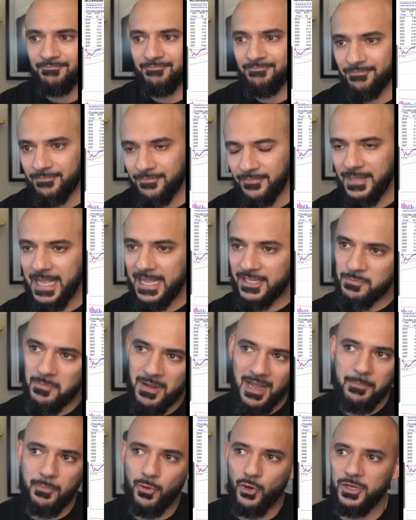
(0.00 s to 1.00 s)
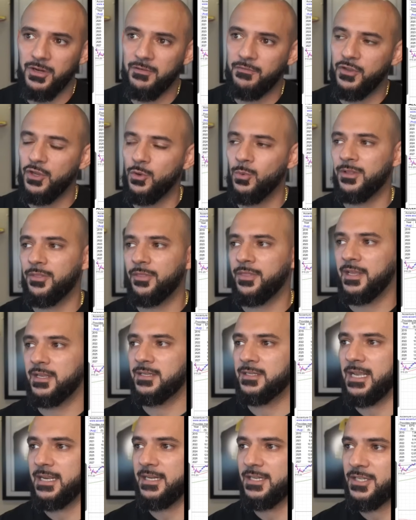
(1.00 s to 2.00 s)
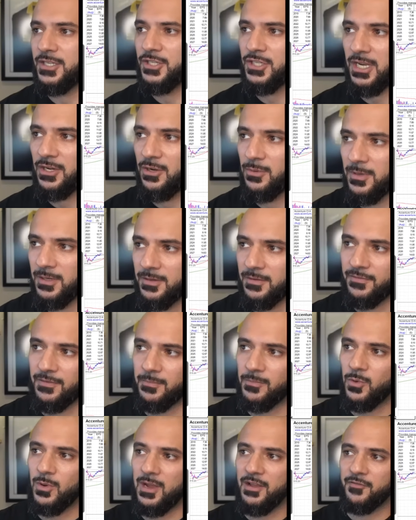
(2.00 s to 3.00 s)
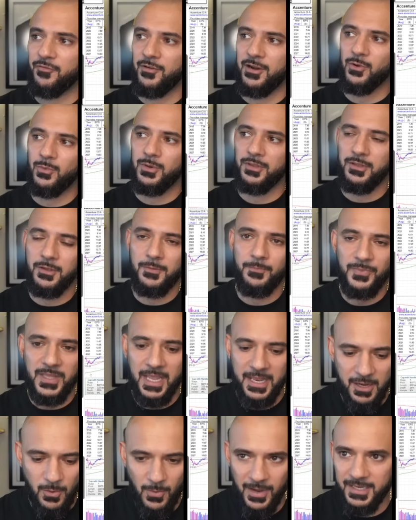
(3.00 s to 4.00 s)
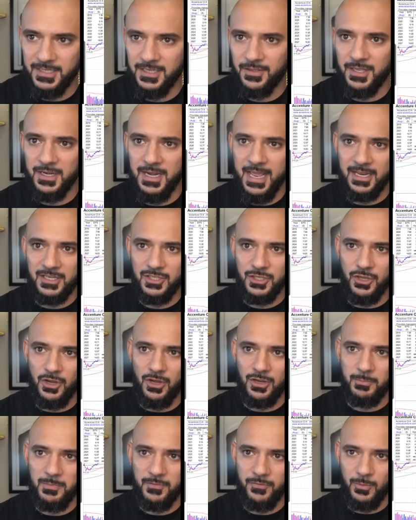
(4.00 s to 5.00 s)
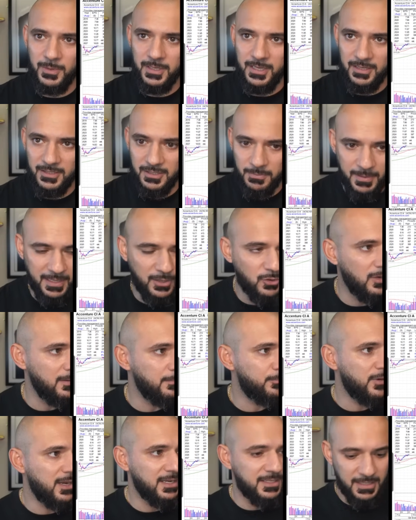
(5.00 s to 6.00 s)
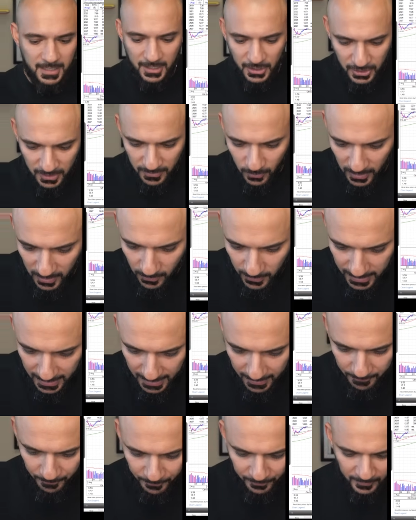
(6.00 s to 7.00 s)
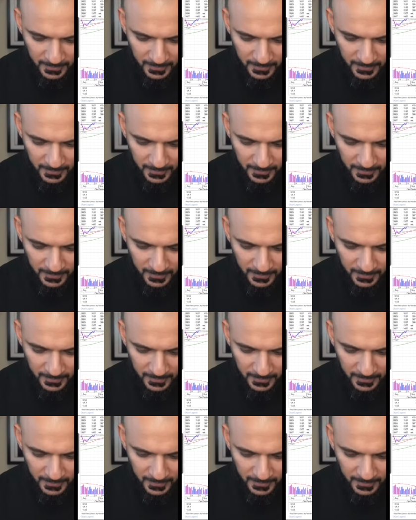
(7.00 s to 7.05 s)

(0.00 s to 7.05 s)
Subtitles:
That's my point of view on things, ladies and gentlemen, if I'm quite frank with you. Anyways, the next stock, before we get into Bitcoin price action, where are we at?